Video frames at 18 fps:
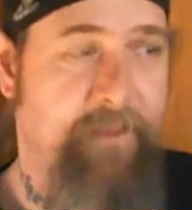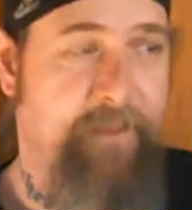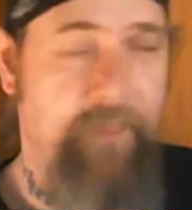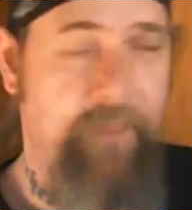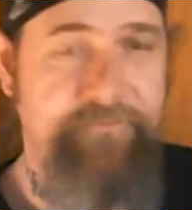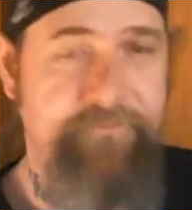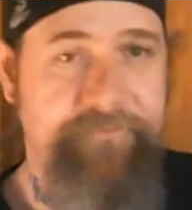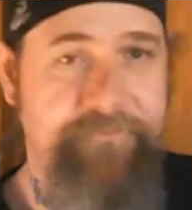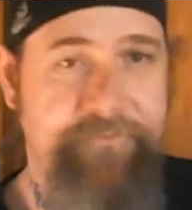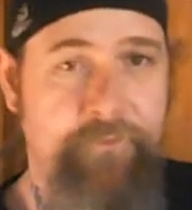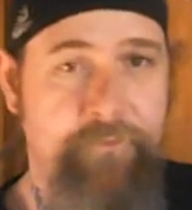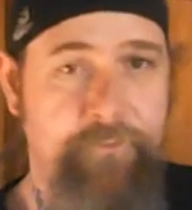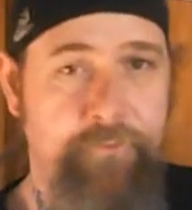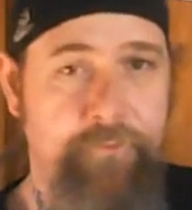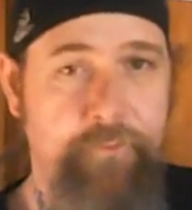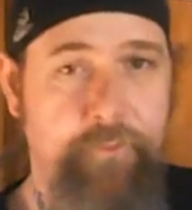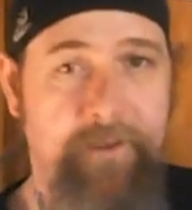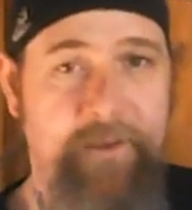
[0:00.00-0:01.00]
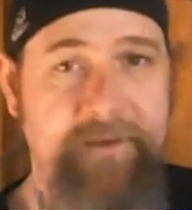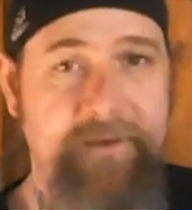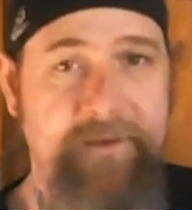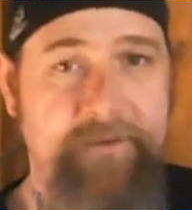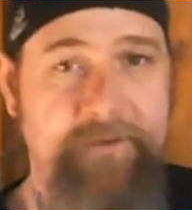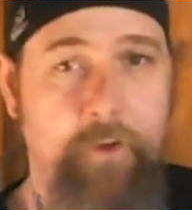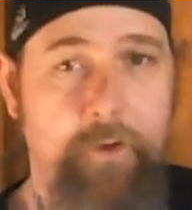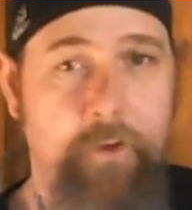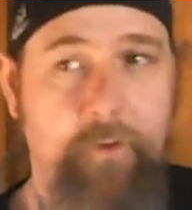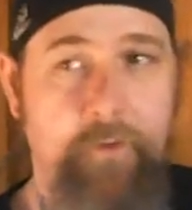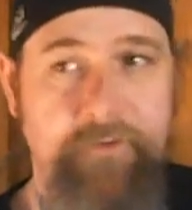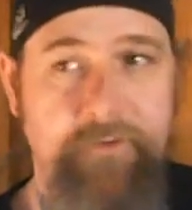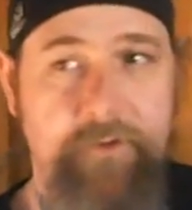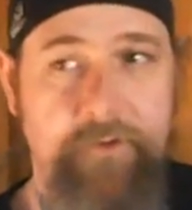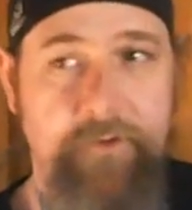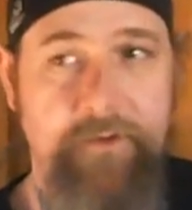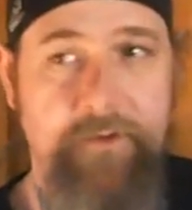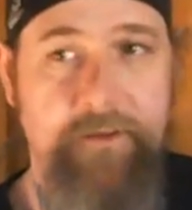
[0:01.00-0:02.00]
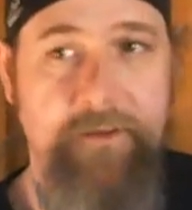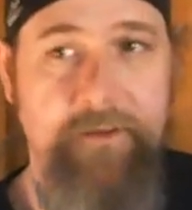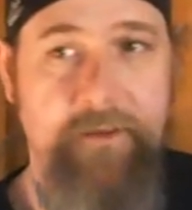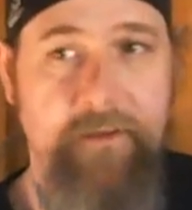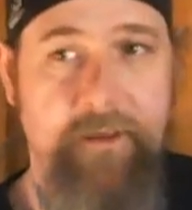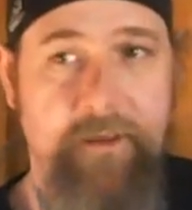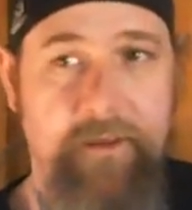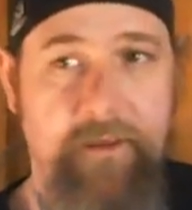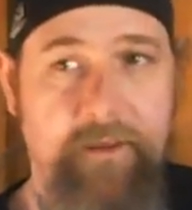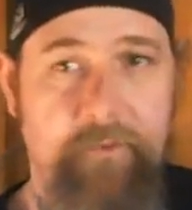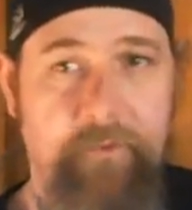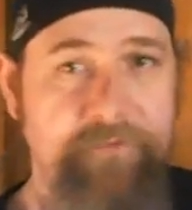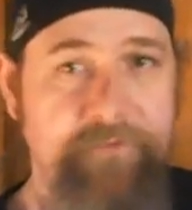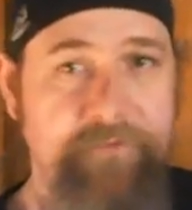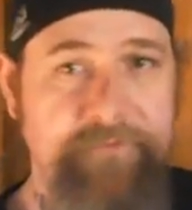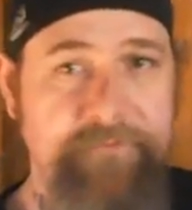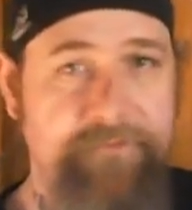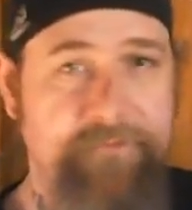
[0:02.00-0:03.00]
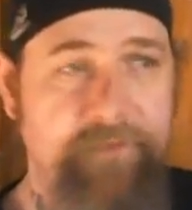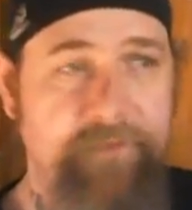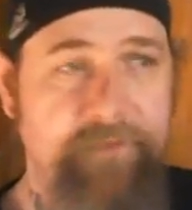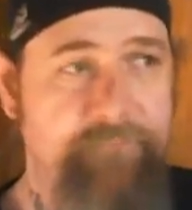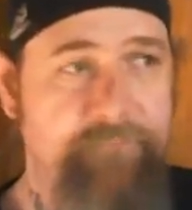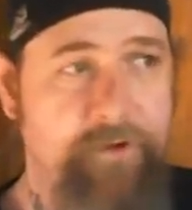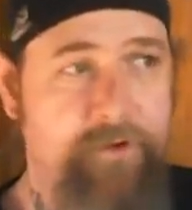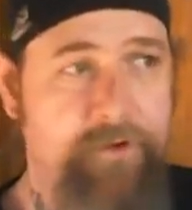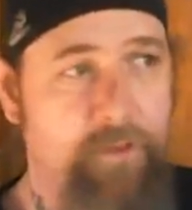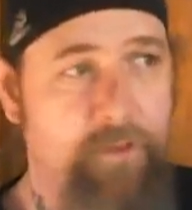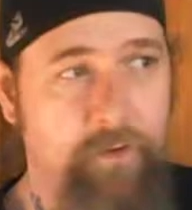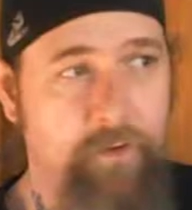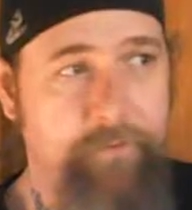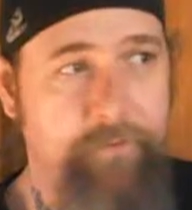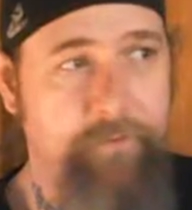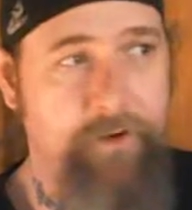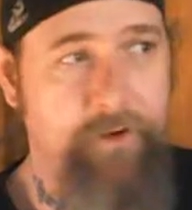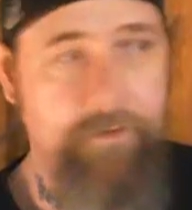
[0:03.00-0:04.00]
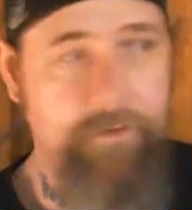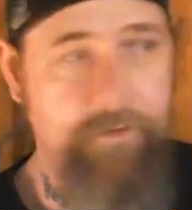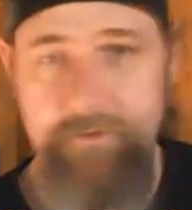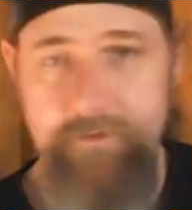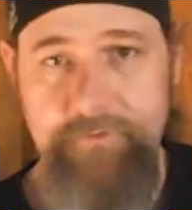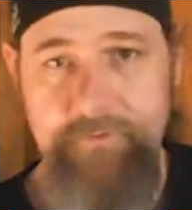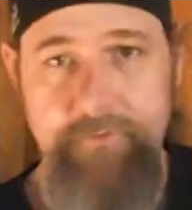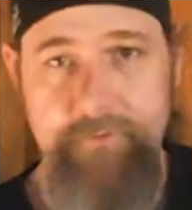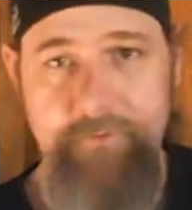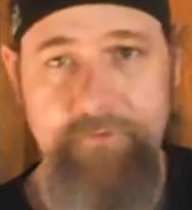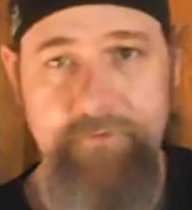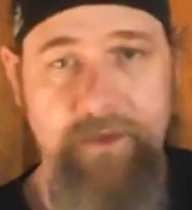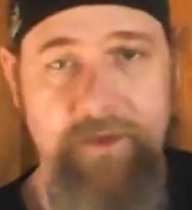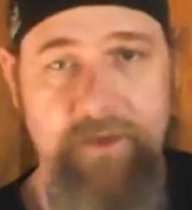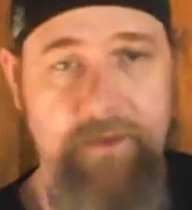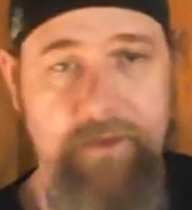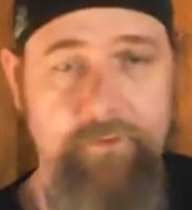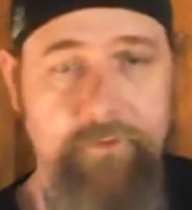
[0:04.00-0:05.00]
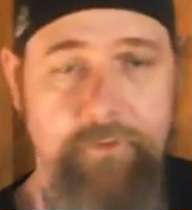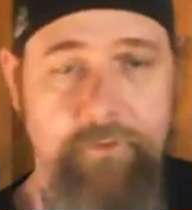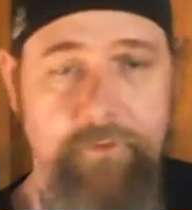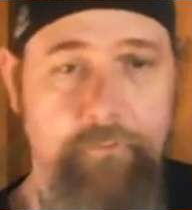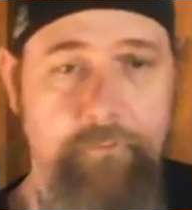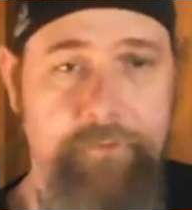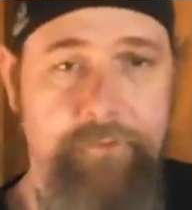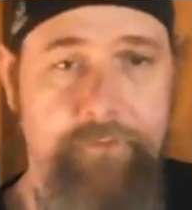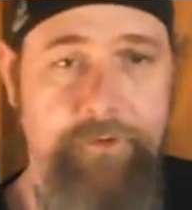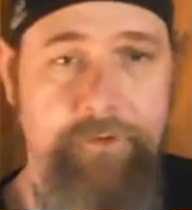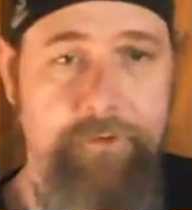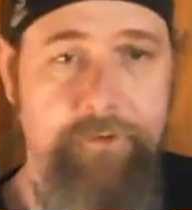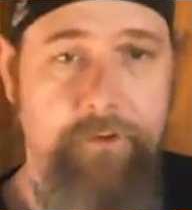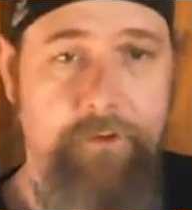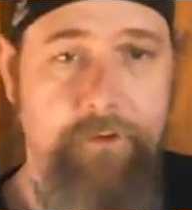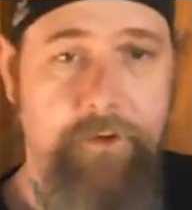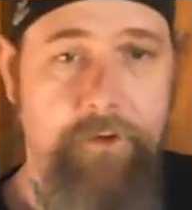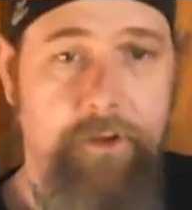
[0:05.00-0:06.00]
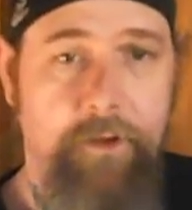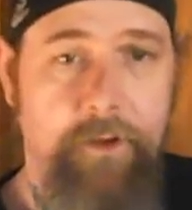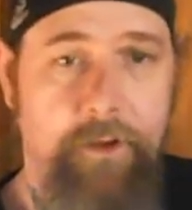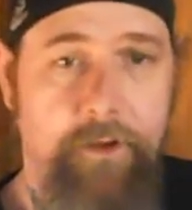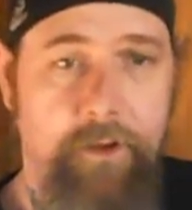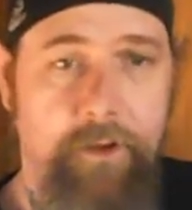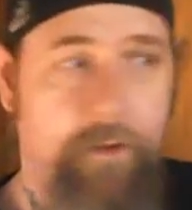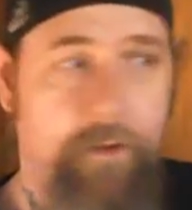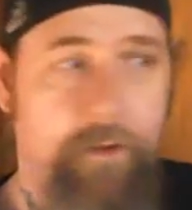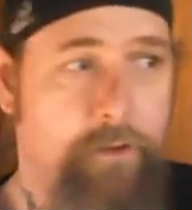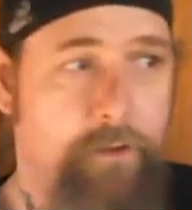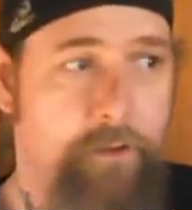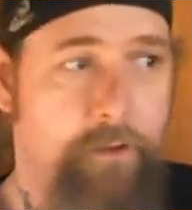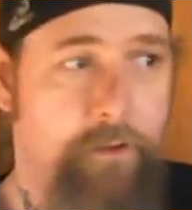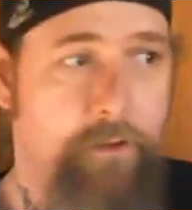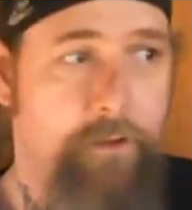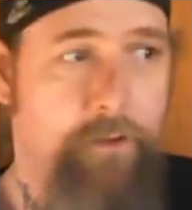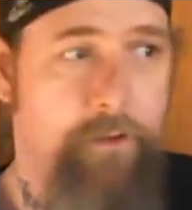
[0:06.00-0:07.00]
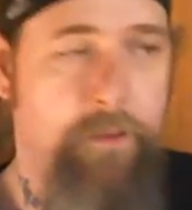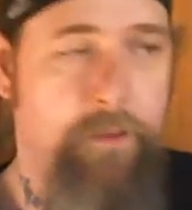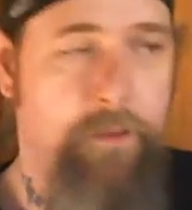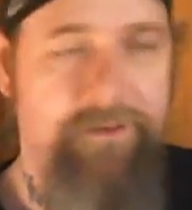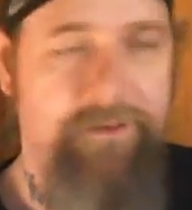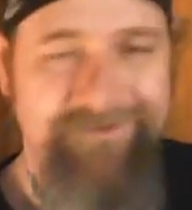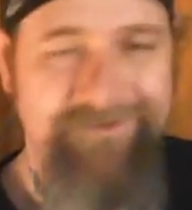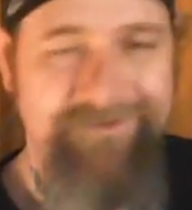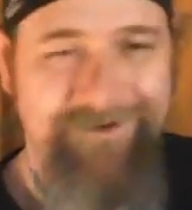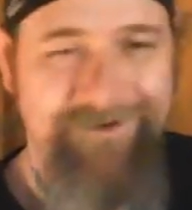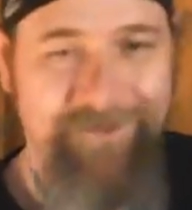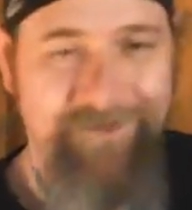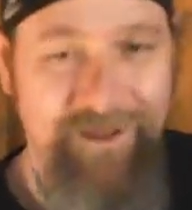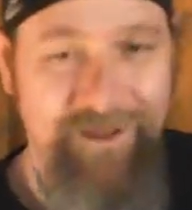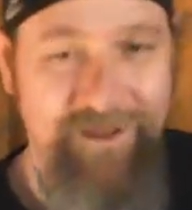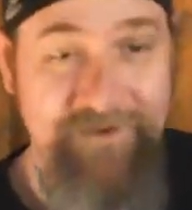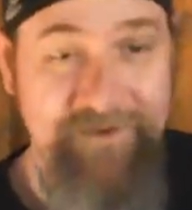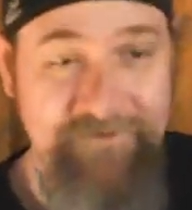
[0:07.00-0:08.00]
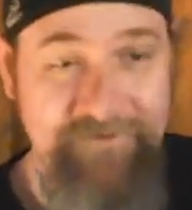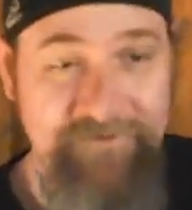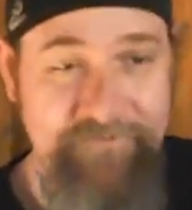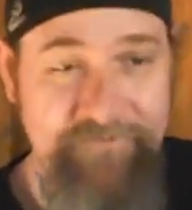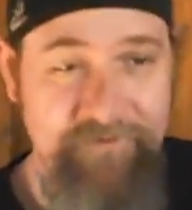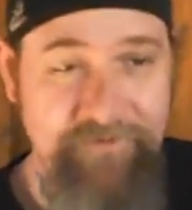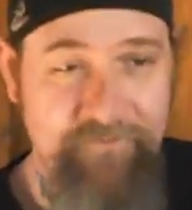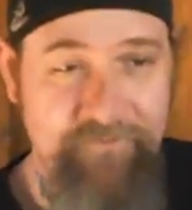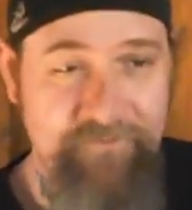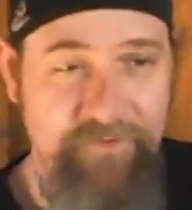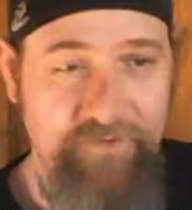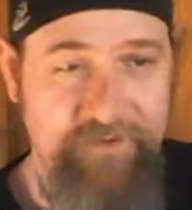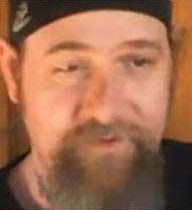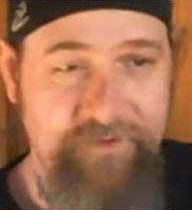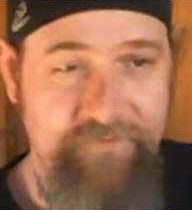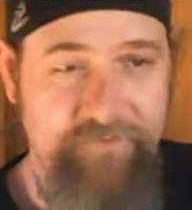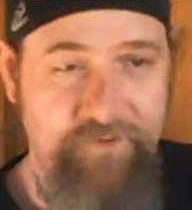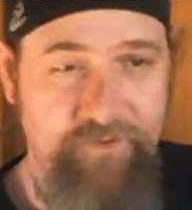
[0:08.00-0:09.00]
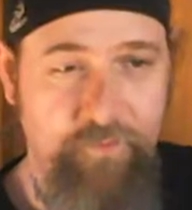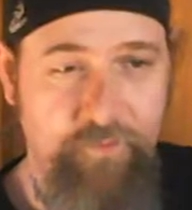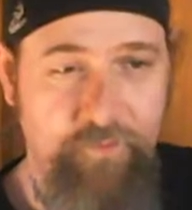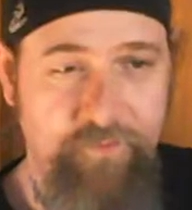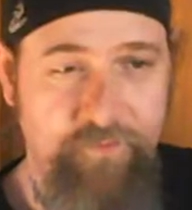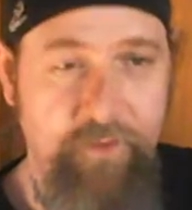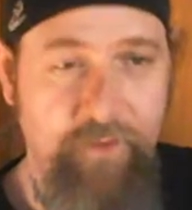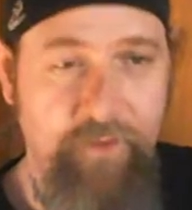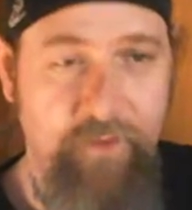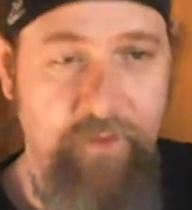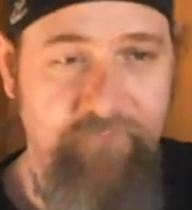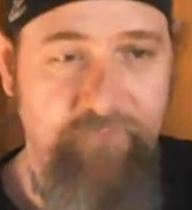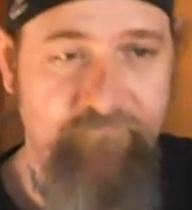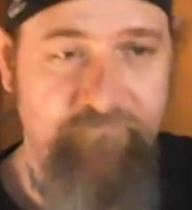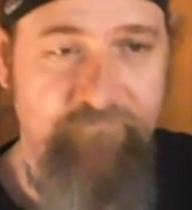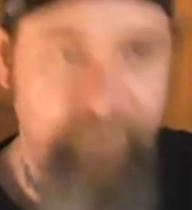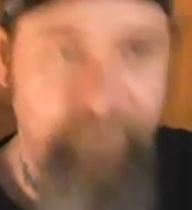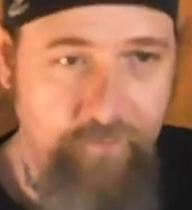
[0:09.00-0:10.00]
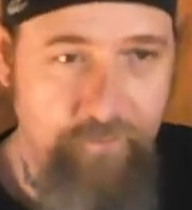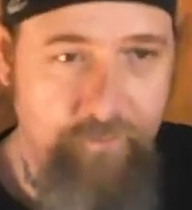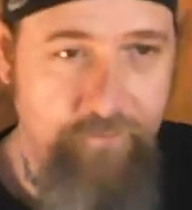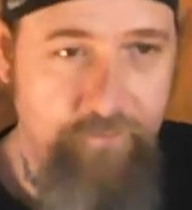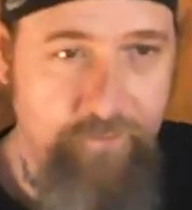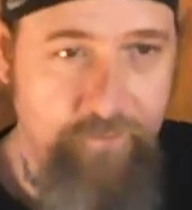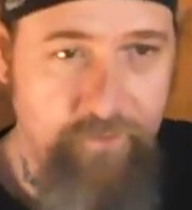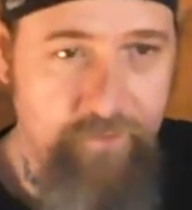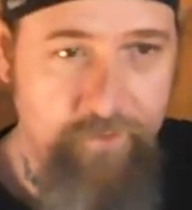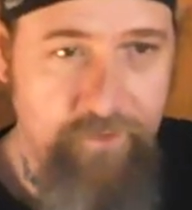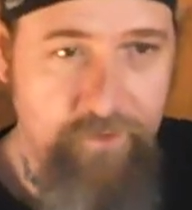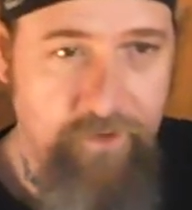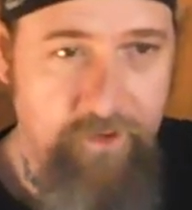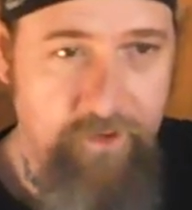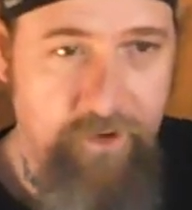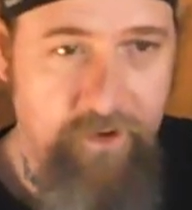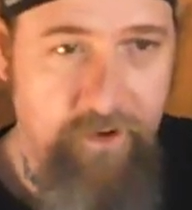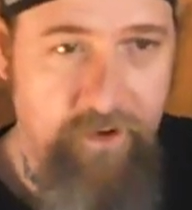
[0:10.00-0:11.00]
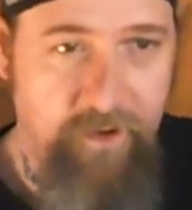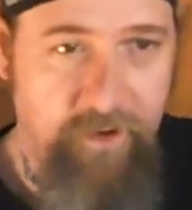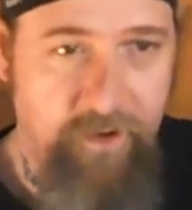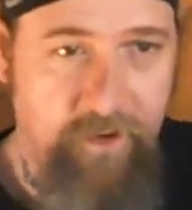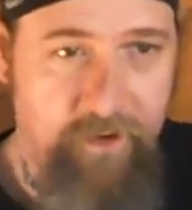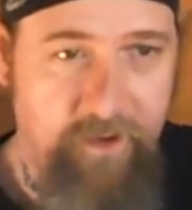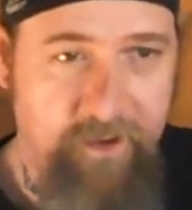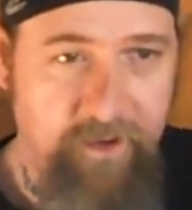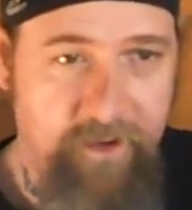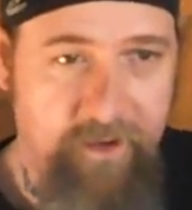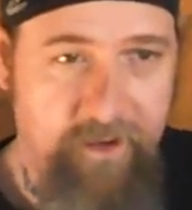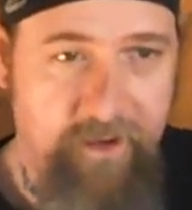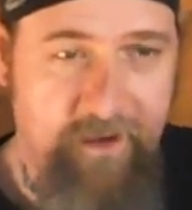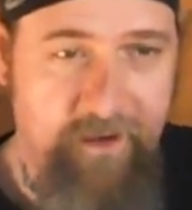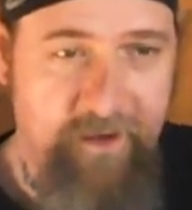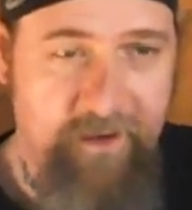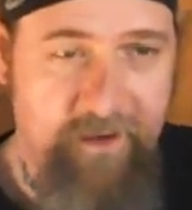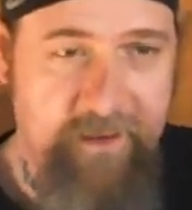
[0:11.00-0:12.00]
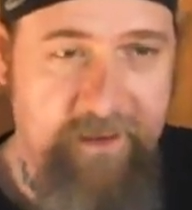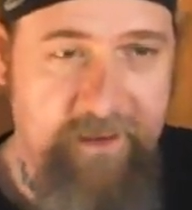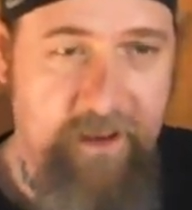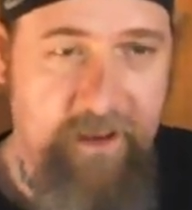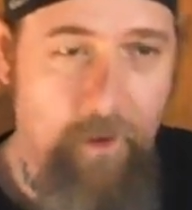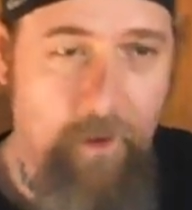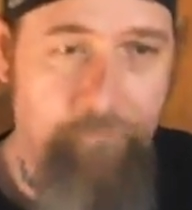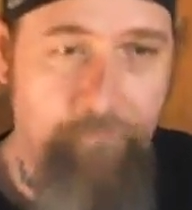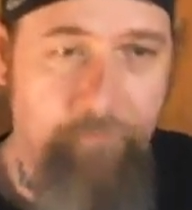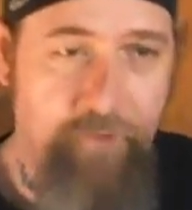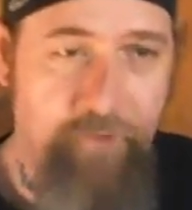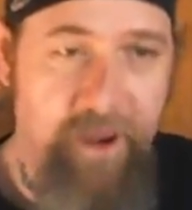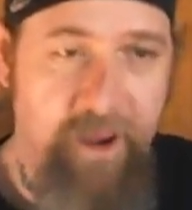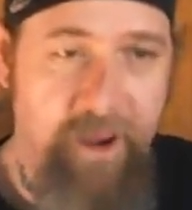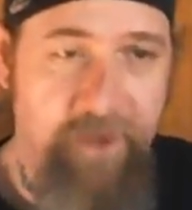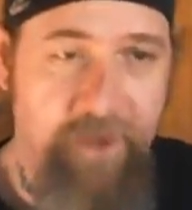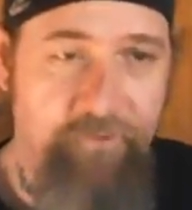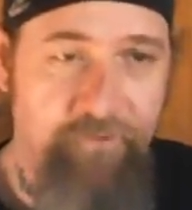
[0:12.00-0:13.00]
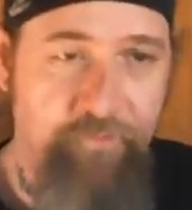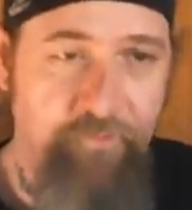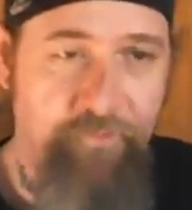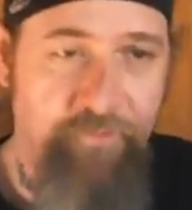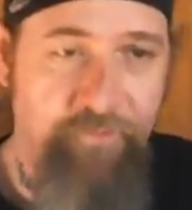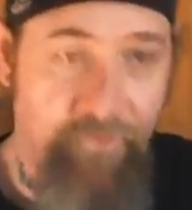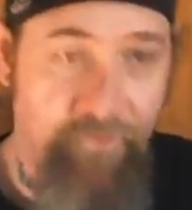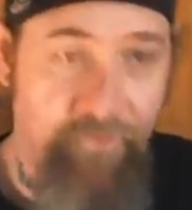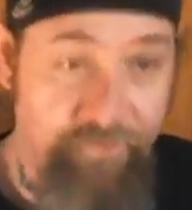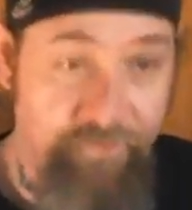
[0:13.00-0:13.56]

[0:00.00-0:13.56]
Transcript: was still in the room. I didn't go anywhere. Like, I wasn't dead very long, apparently, or something. I don't know, but a lot of these people, they went further. And I can comprehend with what